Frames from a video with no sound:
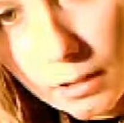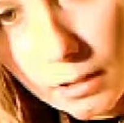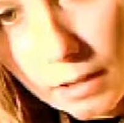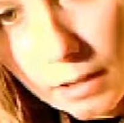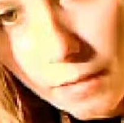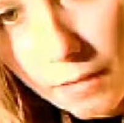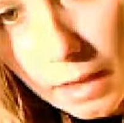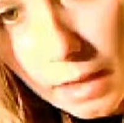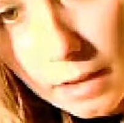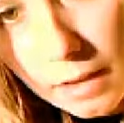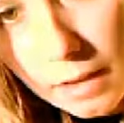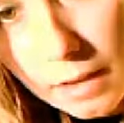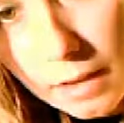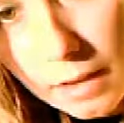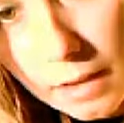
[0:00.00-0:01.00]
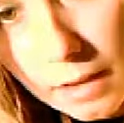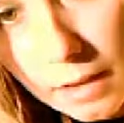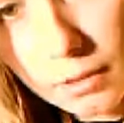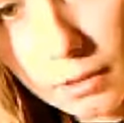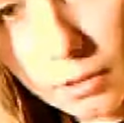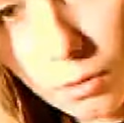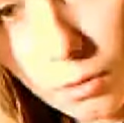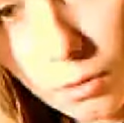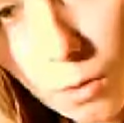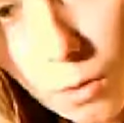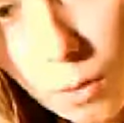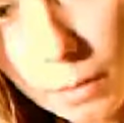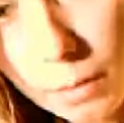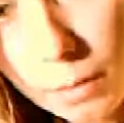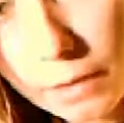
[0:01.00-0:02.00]
have that, there's a little
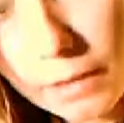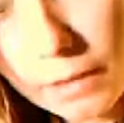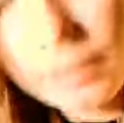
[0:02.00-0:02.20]
opening right